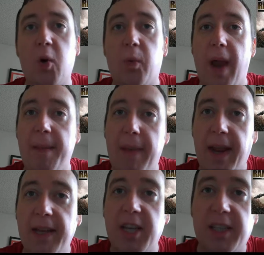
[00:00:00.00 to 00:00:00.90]

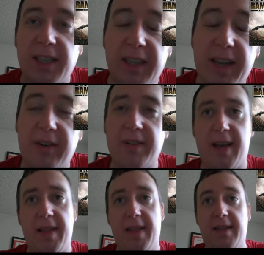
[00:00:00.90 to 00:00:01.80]
Rampage delivers
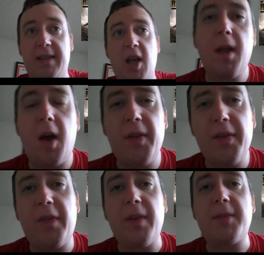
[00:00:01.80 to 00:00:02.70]
on this.
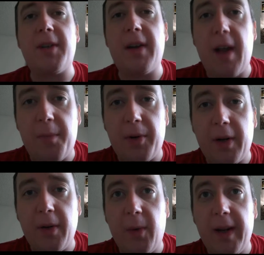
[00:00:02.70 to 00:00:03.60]
Although the film started out
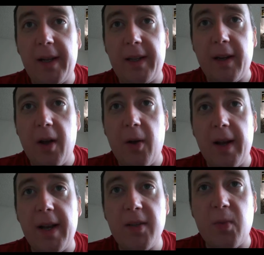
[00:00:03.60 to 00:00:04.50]
pretty weak, you know,
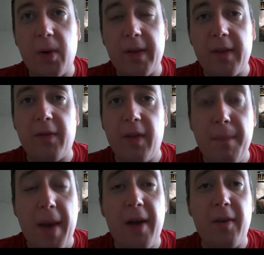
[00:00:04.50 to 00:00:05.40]
it is worth it for the
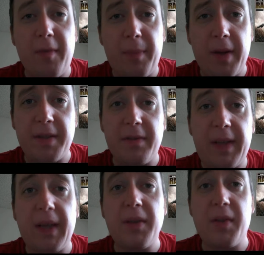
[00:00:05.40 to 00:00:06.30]
amount of oppressive
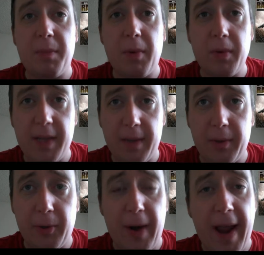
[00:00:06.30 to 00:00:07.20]
kills that Boll is
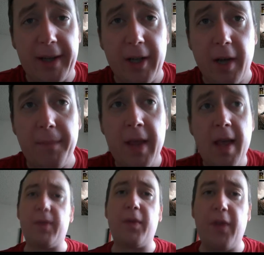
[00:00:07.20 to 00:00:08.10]
able to rack up.
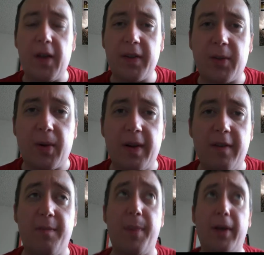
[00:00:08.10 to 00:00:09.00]
We follow the story
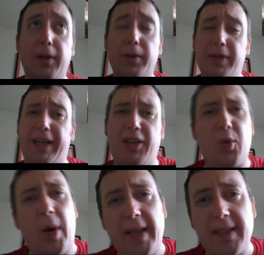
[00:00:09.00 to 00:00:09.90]
of Bill, who's like a
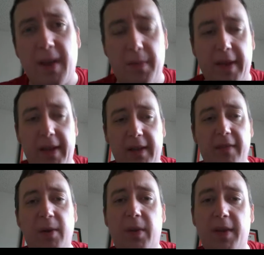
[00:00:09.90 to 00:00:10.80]
20-something,
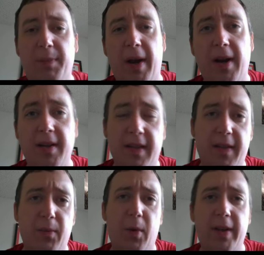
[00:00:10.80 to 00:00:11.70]
living with his parents,
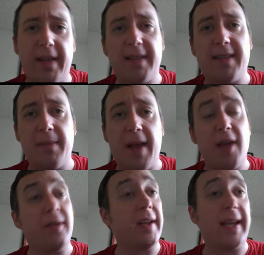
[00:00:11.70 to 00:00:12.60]
and then one day they sit him
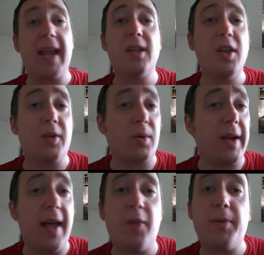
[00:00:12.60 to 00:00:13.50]
down, they're like, hey, look, we're
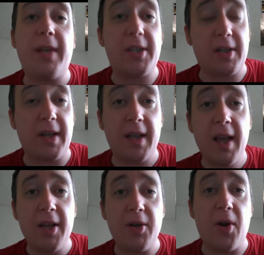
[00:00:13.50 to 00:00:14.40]
going to help you get
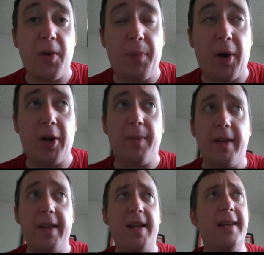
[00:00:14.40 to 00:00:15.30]
your own
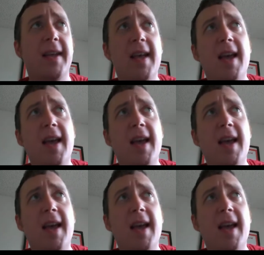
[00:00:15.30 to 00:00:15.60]
apartment, and